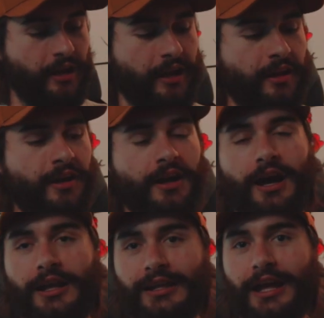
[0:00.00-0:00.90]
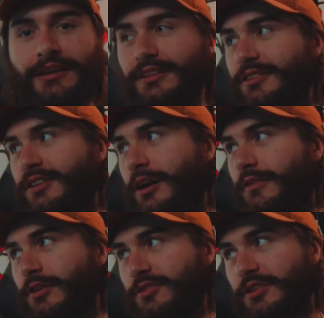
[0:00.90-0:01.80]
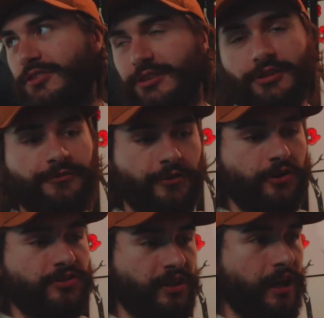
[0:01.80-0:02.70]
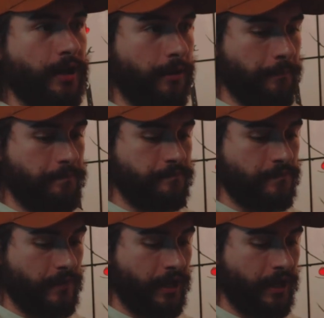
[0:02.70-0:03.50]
Like a lot of these covers, it's like the first time